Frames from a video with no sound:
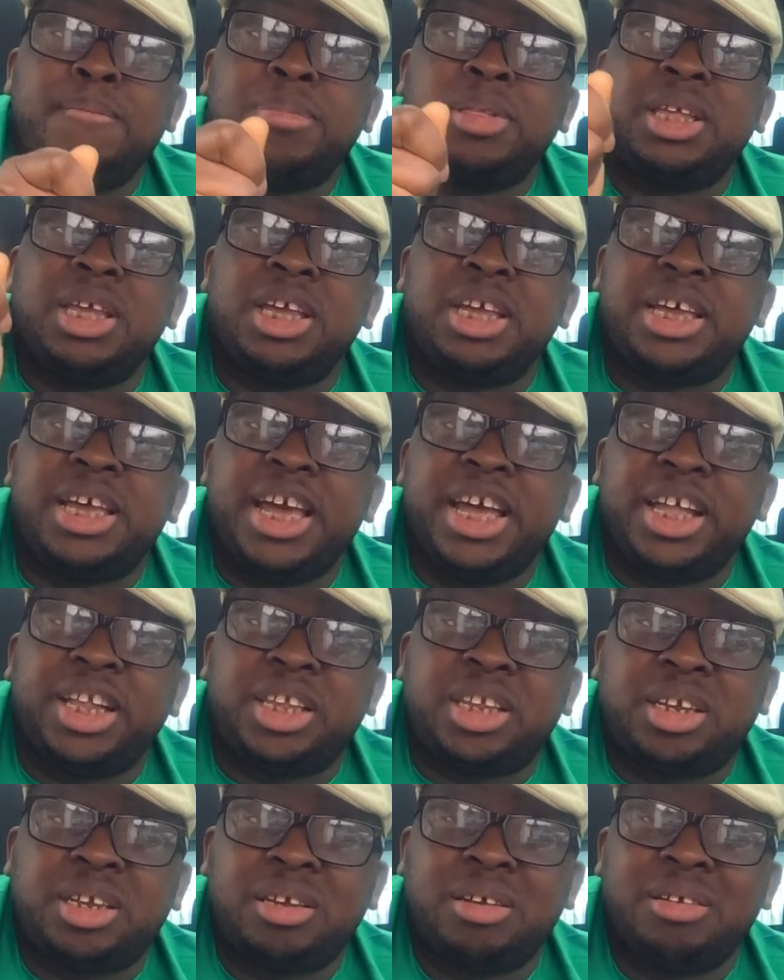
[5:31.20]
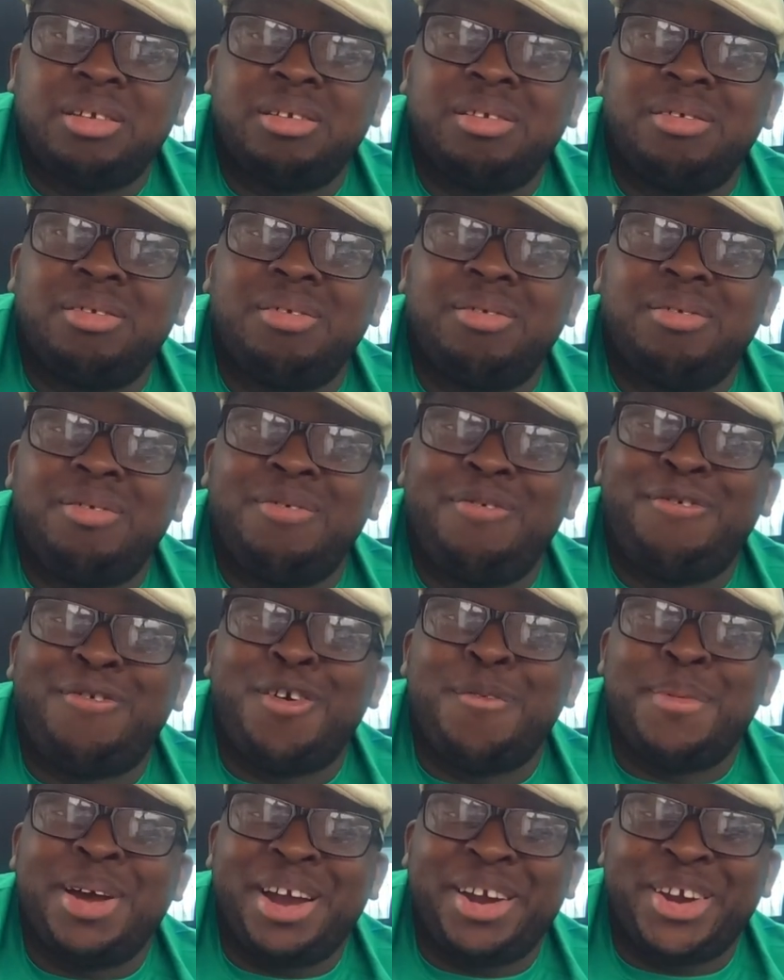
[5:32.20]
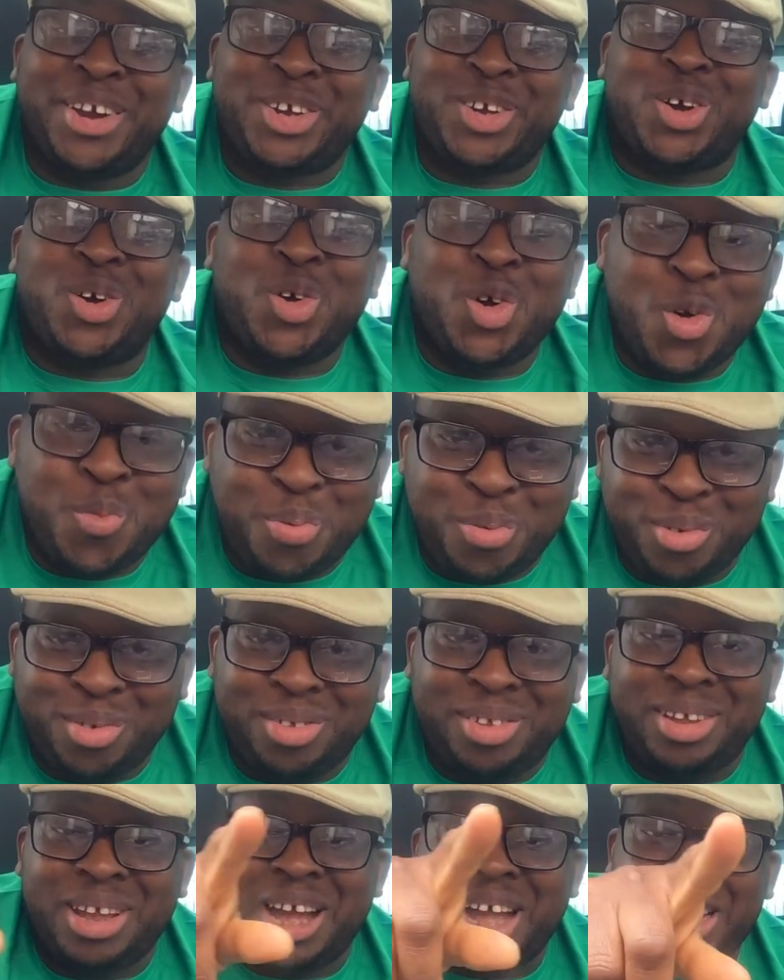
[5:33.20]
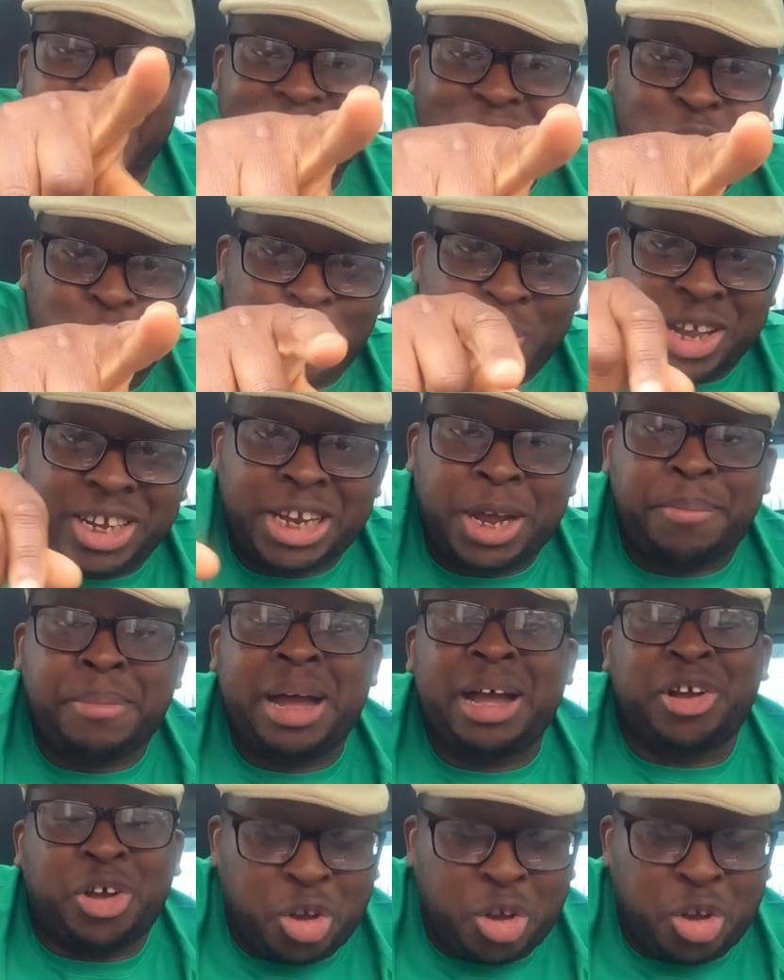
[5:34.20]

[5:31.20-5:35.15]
the gates for migration opened, and that's where Japan